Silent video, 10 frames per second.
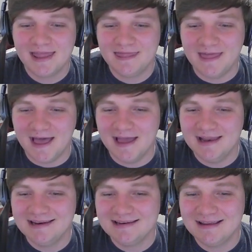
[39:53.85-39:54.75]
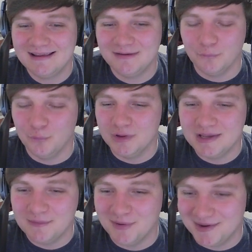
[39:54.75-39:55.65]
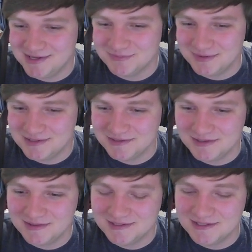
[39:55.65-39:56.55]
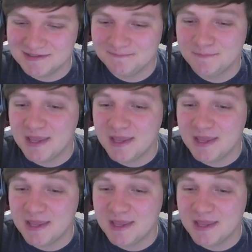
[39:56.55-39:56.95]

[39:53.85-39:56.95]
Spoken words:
that really embodies what this is.